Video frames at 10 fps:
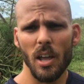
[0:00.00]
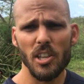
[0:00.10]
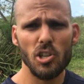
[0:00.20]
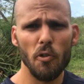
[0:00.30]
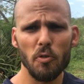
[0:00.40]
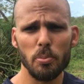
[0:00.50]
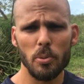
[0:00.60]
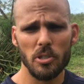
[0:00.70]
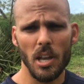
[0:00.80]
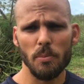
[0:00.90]
At surface
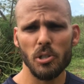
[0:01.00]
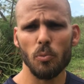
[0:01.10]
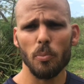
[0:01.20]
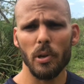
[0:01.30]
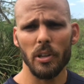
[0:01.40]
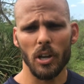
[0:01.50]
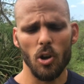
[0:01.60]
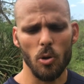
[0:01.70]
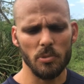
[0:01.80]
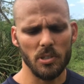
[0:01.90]
perception, we're building a
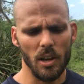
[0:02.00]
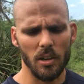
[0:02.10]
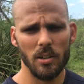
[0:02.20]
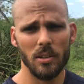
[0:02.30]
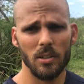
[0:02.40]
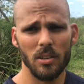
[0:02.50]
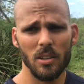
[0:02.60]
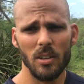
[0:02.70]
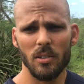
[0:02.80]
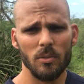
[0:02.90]
homestead.
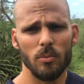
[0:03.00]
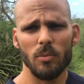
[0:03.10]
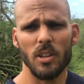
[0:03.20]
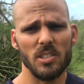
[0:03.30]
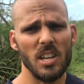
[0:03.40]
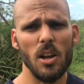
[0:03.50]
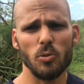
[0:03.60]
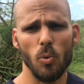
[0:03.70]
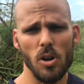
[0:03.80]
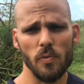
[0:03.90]
It
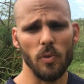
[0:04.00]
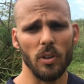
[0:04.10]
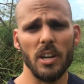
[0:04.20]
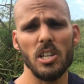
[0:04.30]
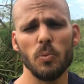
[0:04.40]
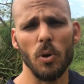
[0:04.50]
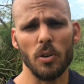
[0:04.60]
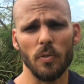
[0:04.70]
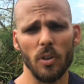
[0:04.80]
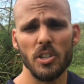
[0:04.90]
sounds wonderful. It is
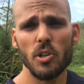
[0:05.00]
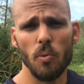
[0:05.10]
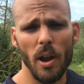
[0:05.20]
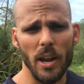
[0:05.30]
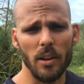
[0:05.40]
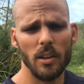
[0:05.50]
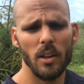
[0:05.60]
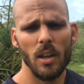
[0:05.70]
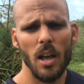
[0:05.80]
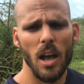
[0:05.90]
wonderful. It's great.
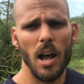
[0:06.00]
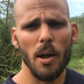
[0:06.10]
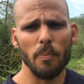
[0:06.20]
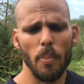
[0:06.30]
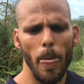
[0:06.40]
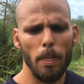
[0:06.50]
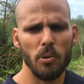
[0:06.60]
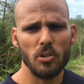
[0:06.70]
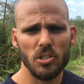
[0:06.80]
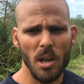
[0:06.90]

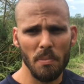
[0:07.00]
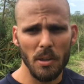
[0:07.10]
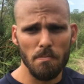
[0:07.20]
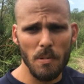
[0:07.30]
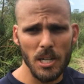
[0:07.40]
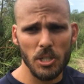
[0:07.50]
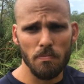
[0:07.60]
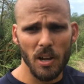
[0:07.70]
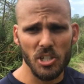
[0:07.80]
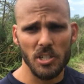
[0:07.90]
But there's something much
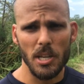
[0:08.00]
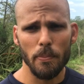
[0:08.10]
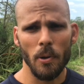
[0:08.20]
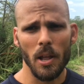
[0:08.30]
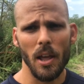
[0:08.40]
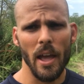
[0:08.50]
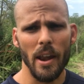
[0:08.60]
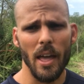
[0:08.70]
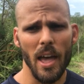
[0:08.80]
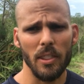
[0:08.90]
deeper
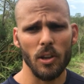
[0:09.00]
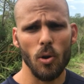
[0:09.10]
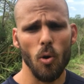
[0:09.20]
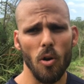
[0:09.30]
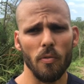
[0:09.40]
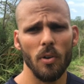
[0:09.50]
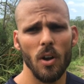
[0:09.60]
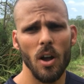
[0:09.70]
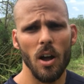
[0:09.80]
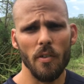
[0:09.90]
at the core
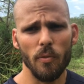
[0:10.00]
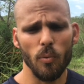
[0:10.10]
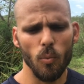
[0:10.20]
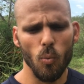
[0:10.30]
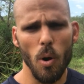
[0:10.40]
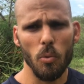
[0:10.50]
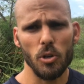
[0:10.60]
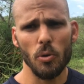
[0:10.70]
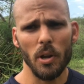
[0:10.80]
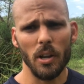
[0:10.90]
of what
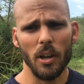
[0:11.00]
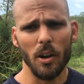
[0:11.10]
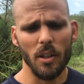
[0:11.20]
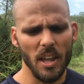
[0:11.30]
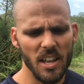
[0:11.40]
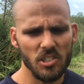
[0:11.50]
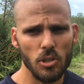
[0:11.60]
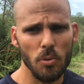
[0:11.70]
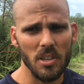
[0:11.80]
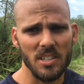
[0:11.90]
we're doing here, and that has to
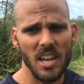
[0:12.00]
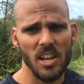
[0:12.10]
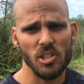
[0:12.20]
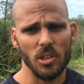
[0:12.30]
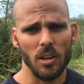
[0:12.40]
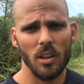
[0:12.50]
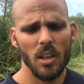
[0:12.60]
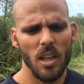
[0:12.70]
do with intention.